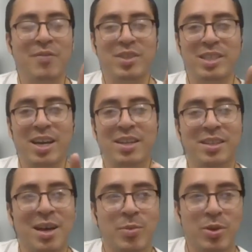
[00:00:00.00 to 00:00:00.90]
I've
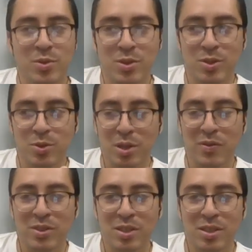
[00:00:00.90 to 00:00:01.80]
decided I'm going
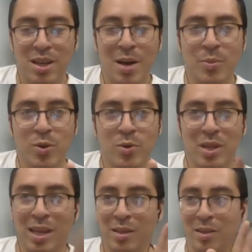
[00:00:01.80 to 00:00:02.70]

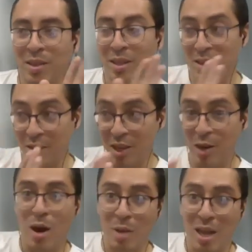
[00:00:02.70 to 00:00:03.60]
like the
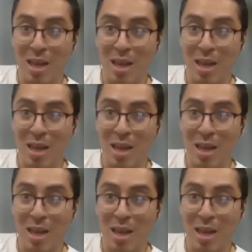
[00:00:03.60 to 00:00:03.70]
year I'm